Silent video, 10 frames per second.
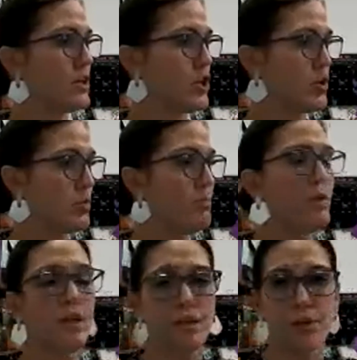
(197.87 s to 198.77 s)
you will
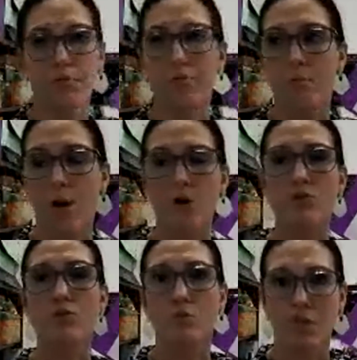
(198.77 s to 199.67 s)
put your
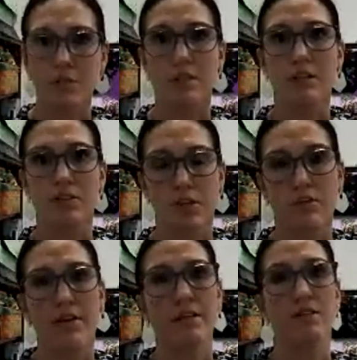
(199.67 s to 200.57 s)
most recent
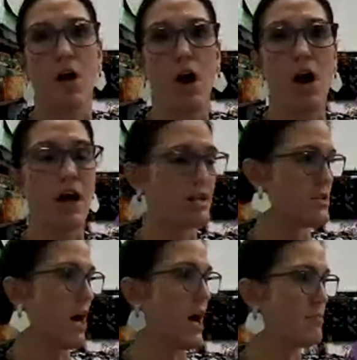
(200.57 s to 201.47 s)
service on
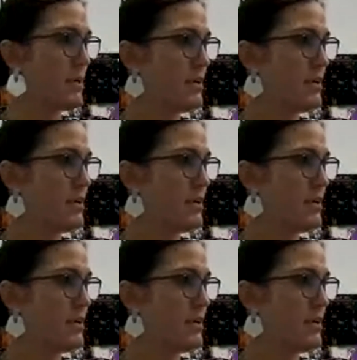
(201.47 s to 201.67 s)
top.